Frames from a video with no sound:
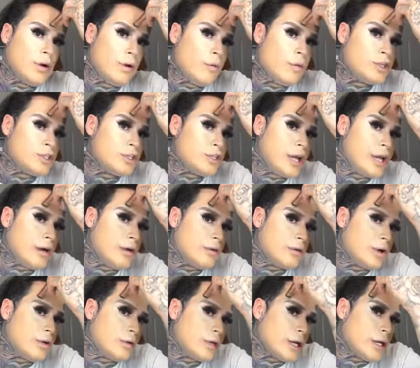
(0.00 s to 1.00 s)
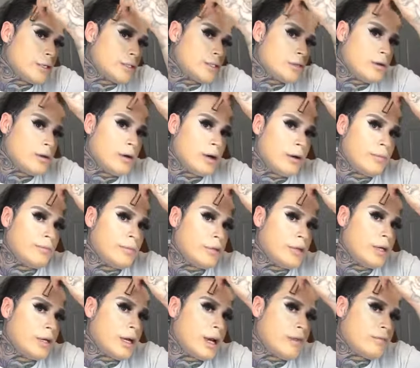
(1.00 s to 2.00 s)
which they don't know yet, so I'm
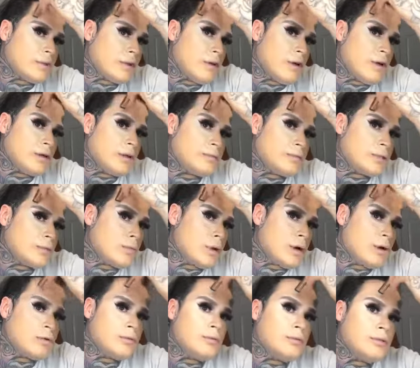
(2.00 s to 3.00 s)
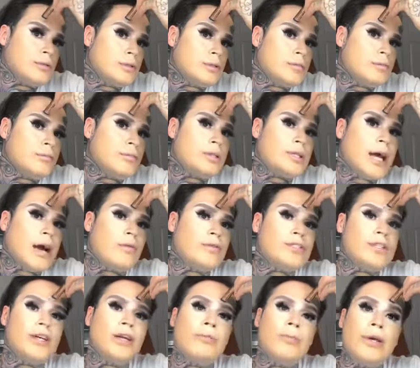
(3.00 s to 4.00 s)
gonna have to call them tomorrow. But that
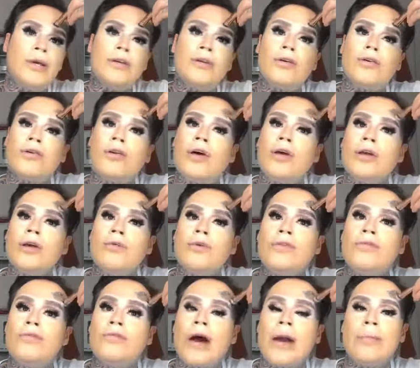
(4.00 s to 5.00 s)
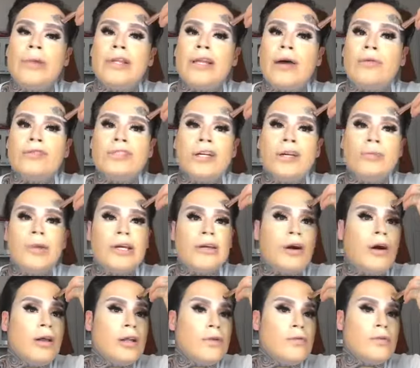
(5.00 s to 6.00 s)
one's gonna be in North Hollywood, I mean, that one's gonna be in
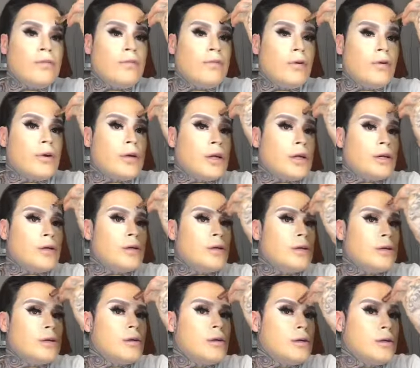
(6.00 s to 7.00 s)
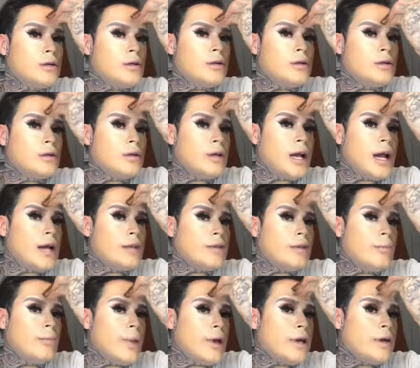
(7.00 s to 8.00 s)
Hollywood, Florida, at
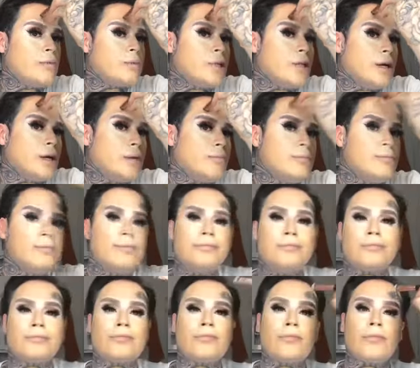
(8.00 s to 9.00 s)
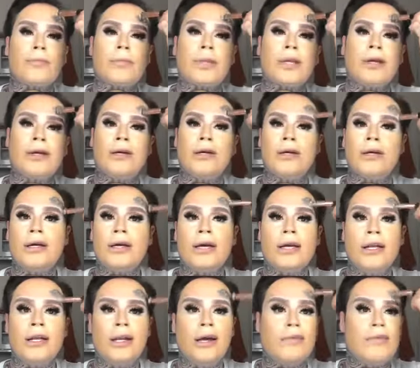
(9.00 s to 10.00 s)
the Makeup Club.
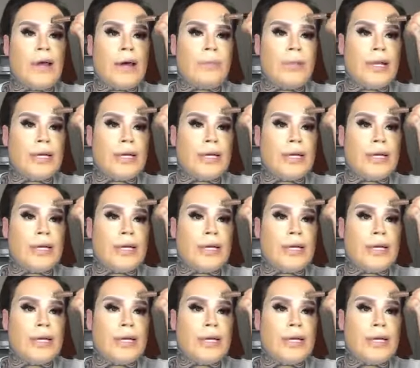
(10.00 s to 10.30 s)
Love that